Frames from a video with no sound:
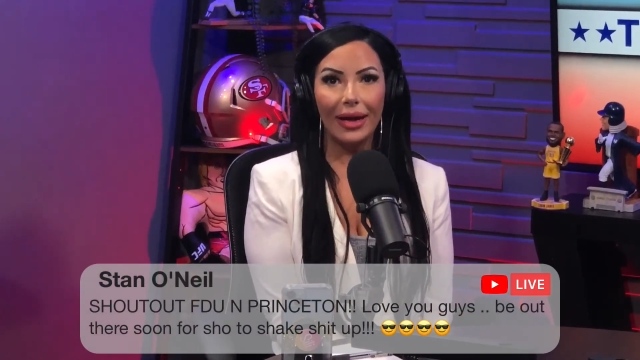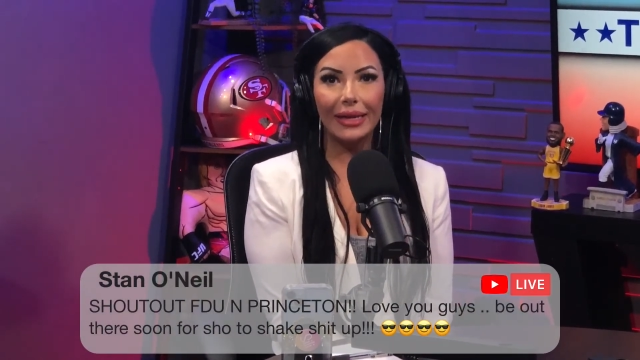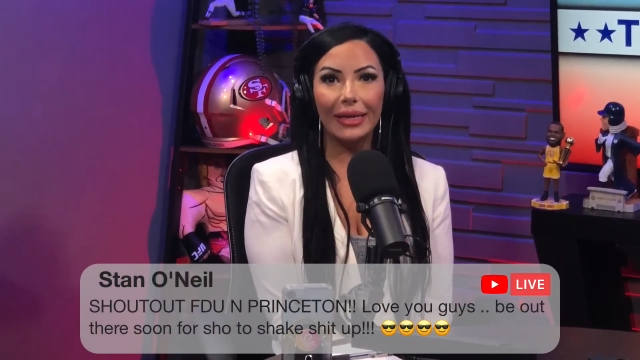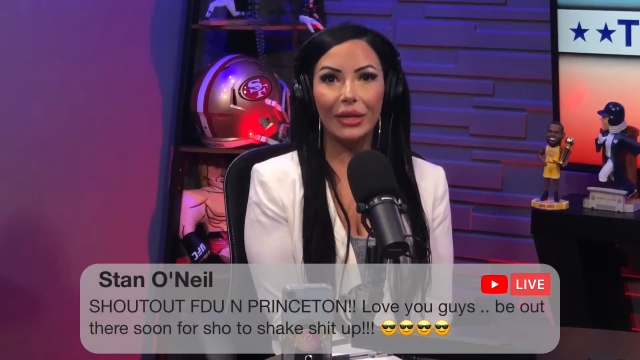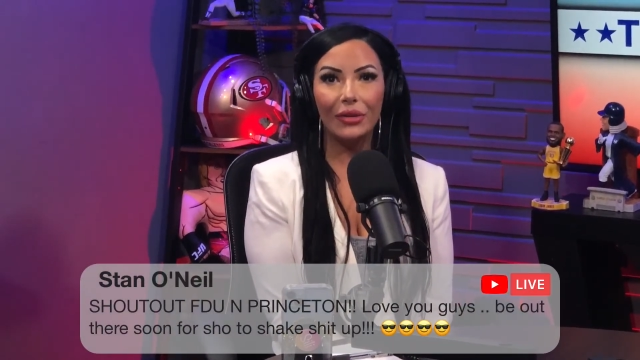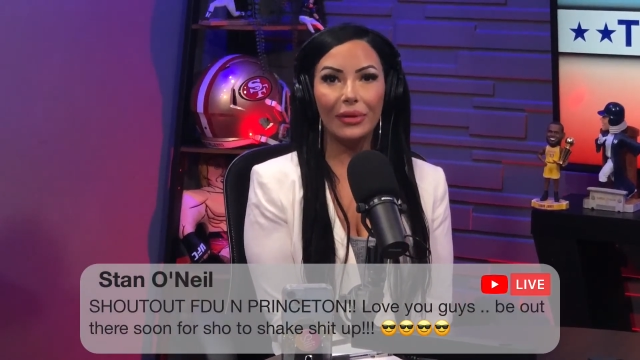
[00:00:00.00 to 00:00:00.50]

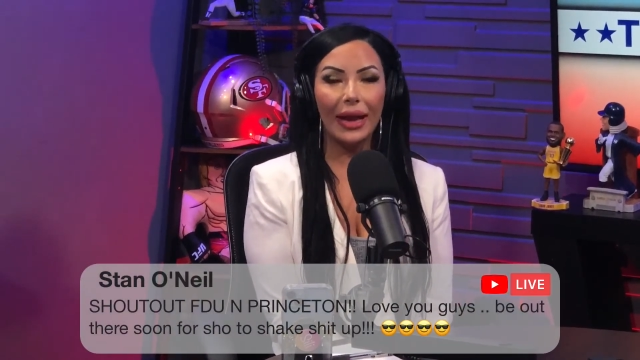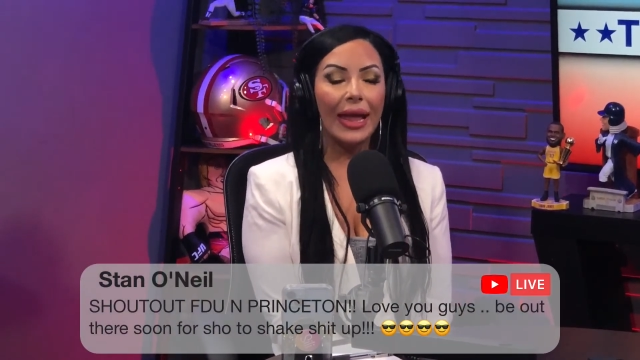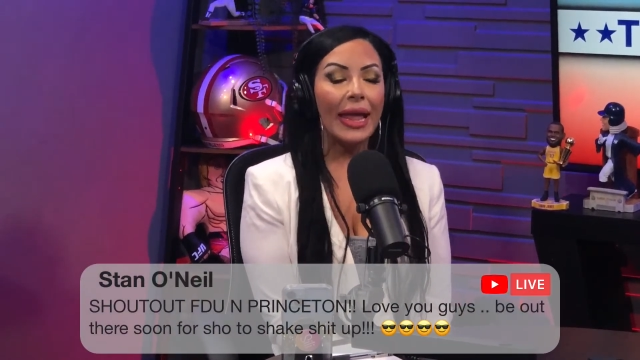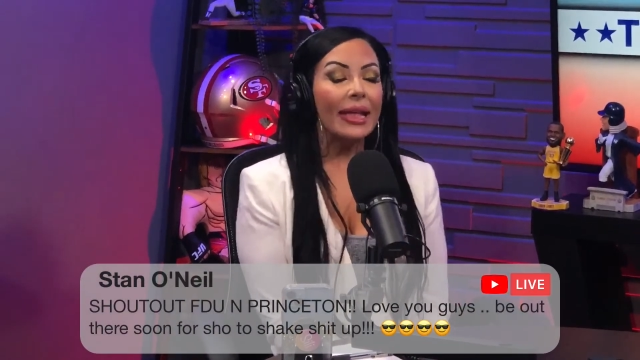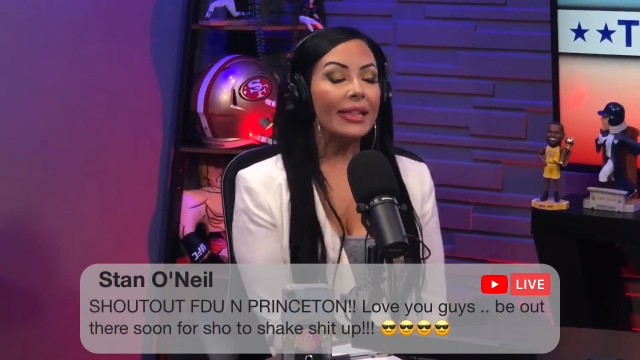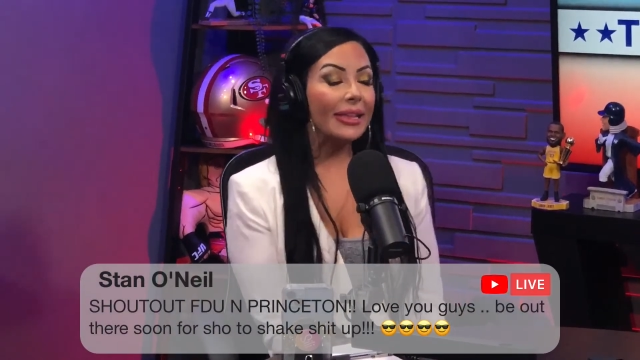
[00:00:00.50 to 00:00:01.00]
You and I,
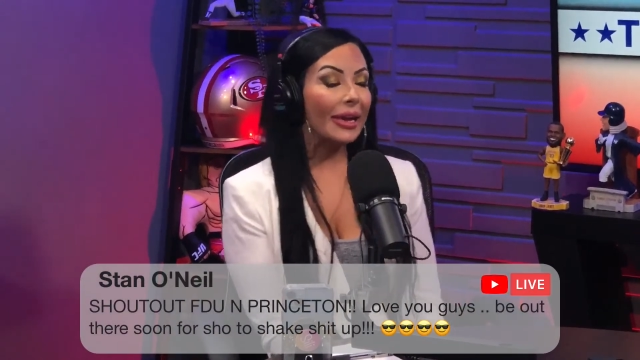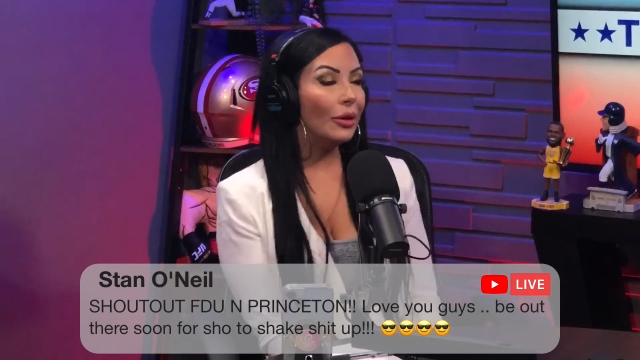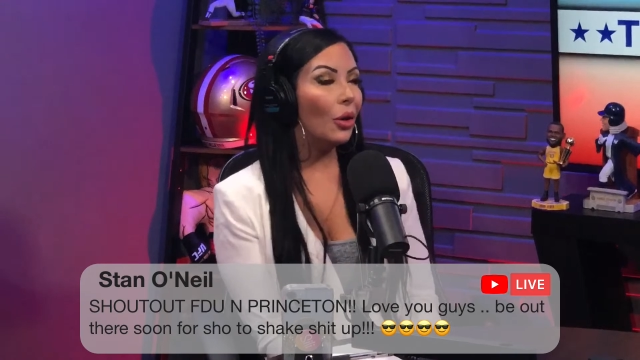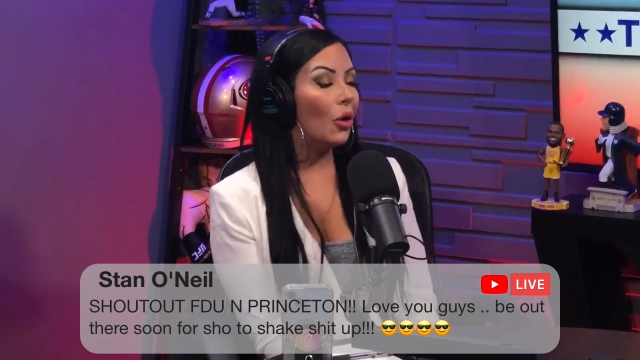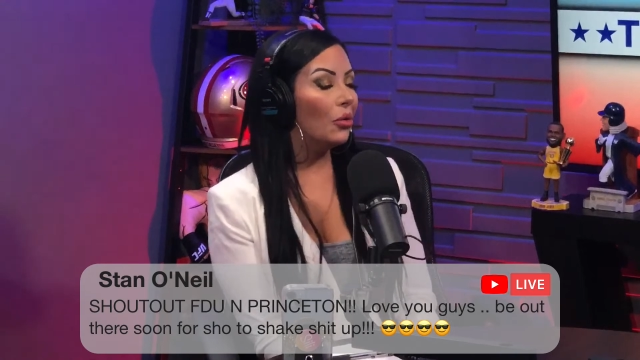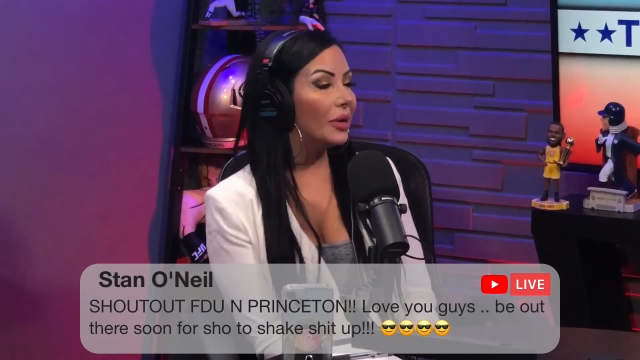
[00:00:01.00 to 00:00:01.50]
Stan
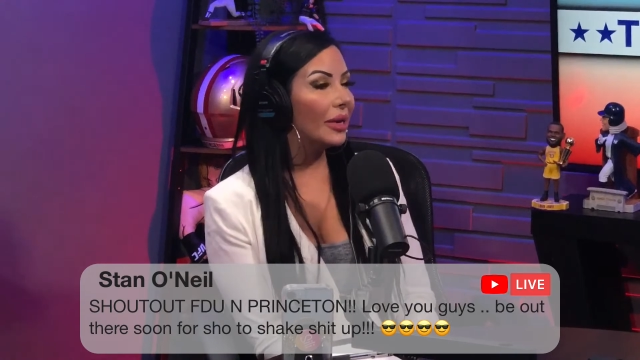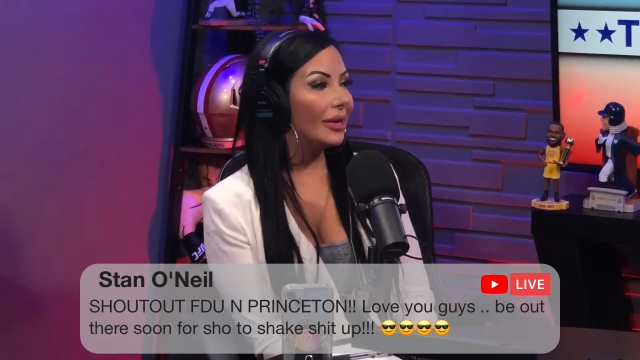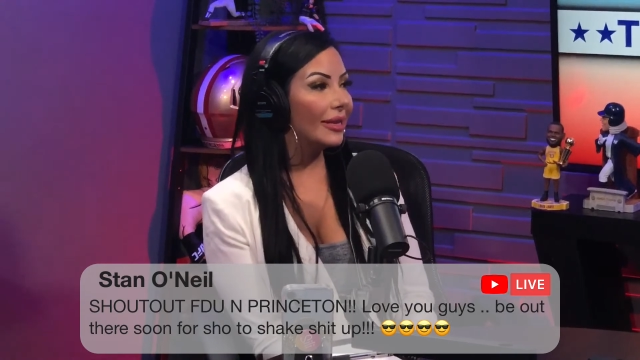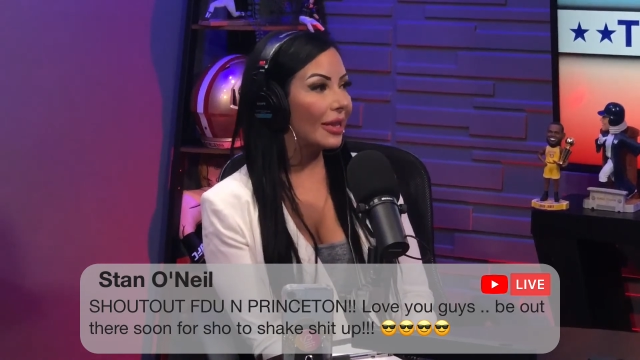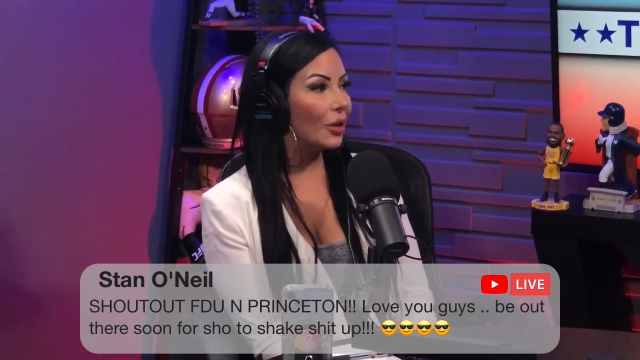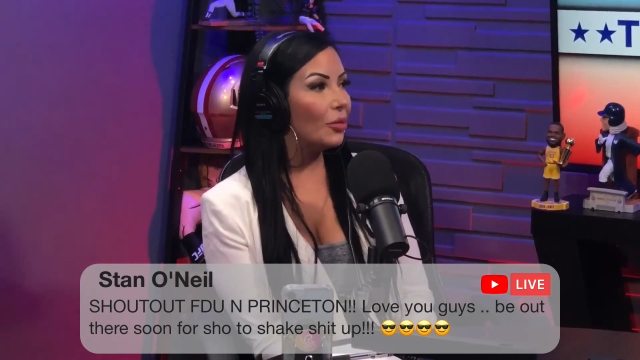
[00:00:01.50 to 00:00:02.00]

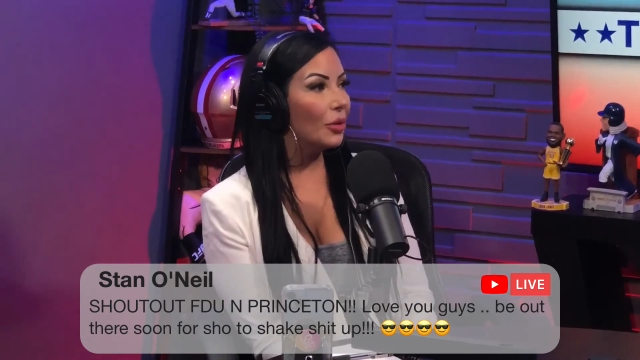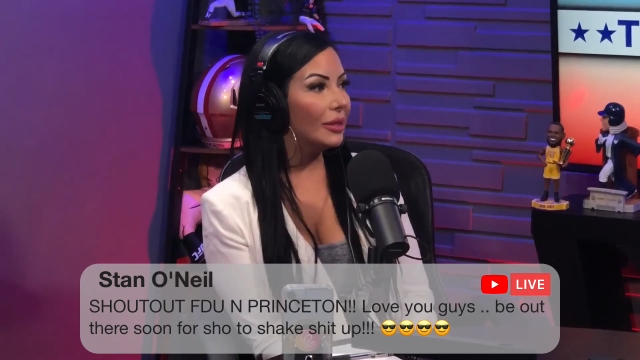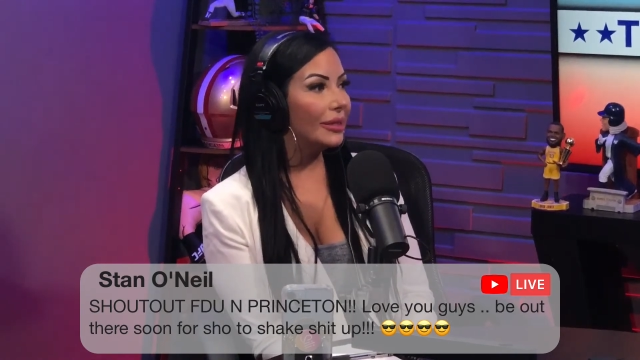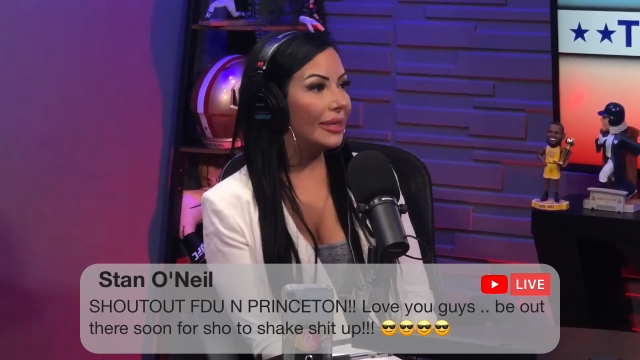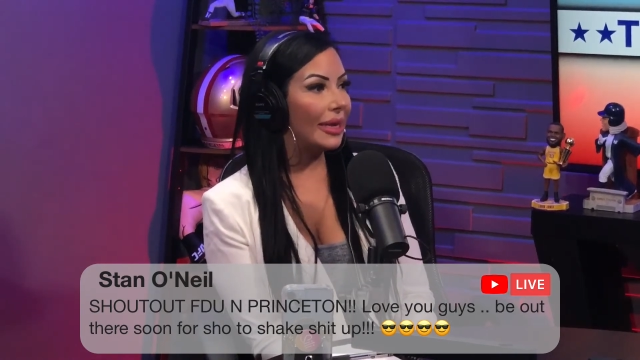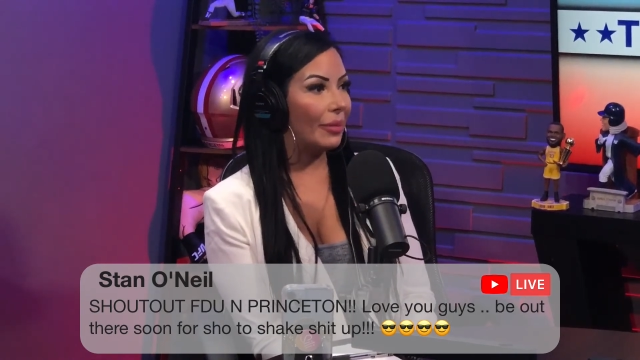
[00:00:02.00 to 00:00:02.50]
always will
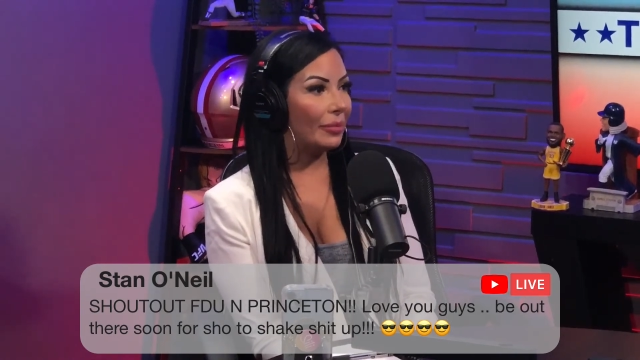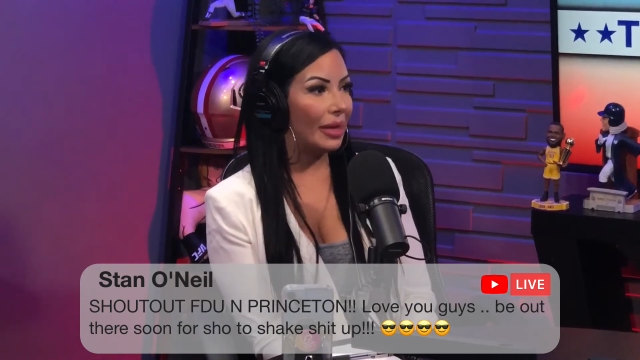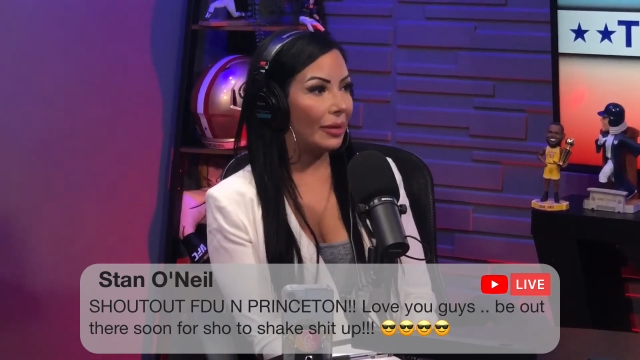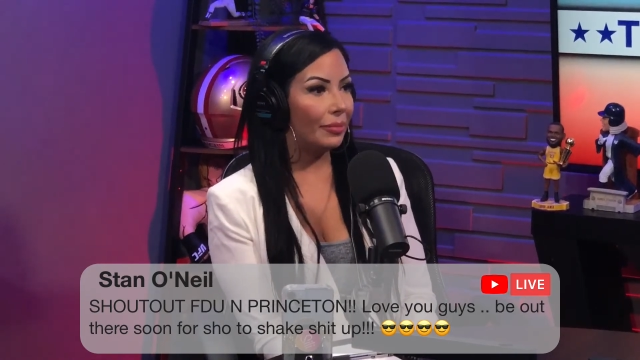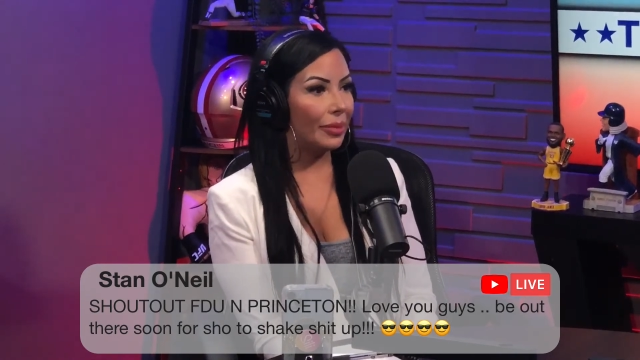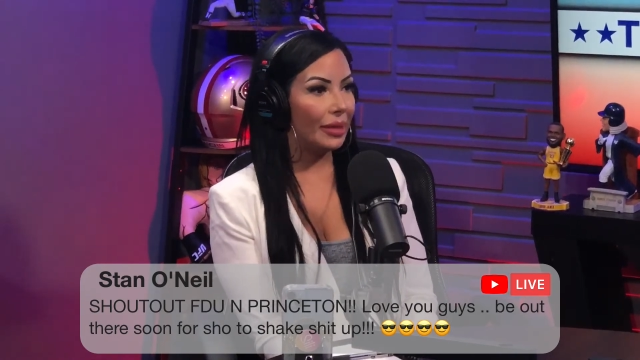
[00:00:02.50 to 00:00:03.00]
DM me
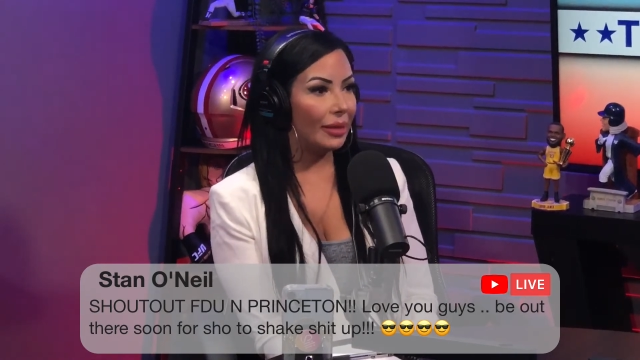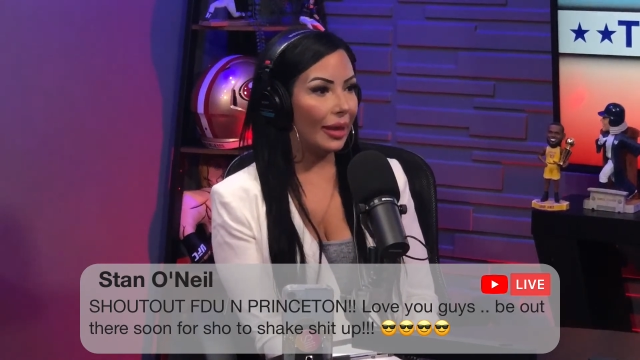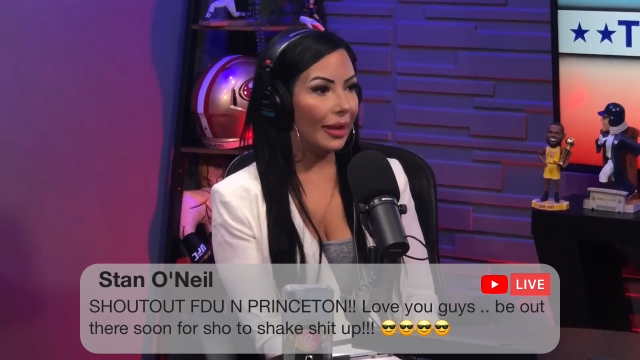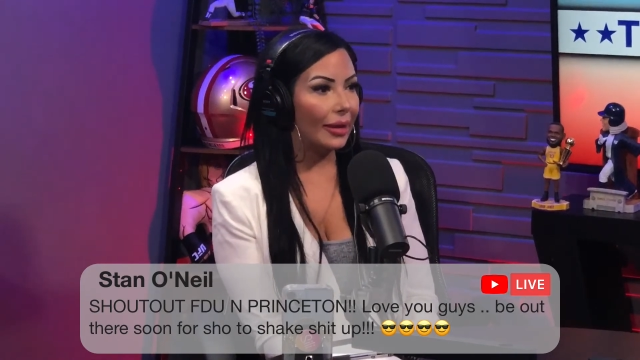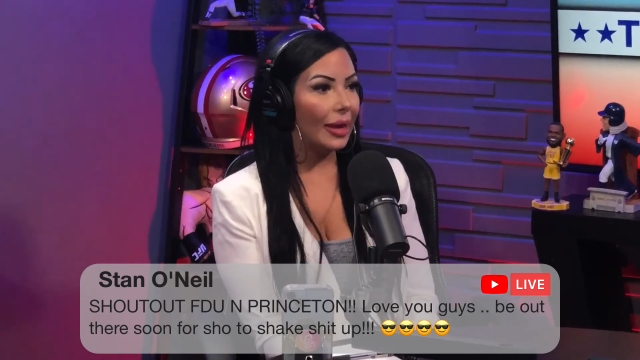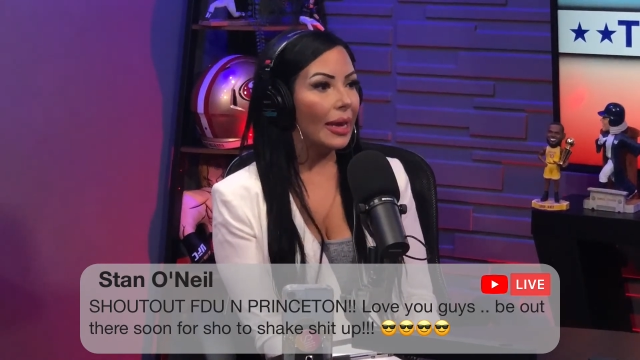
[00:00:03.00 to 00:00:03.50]
and be
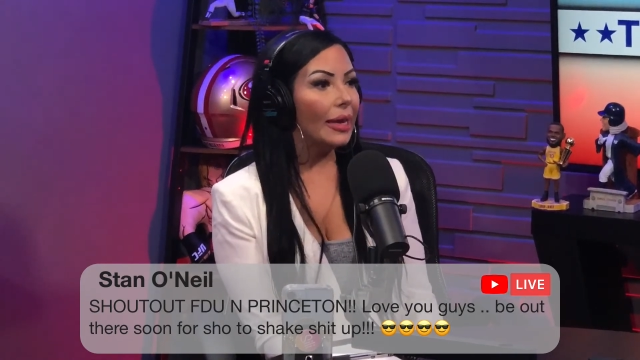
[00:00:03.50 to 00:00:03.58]
like,